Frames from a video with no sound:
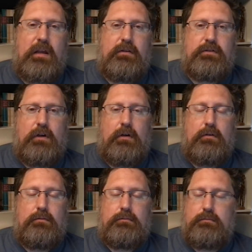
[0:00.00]

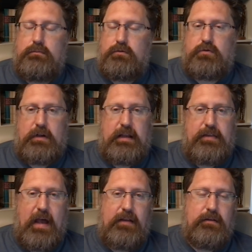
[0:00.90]
So trying to
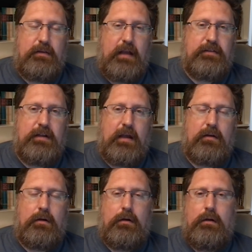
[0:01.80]
get that
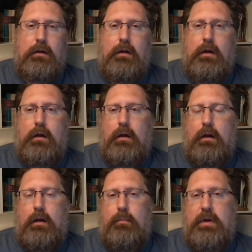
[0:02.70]
together.
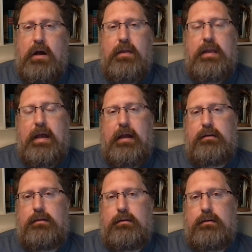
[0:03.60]
Beyond
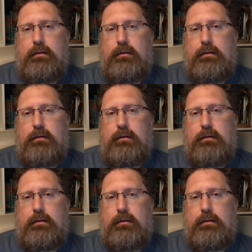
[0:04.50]
that,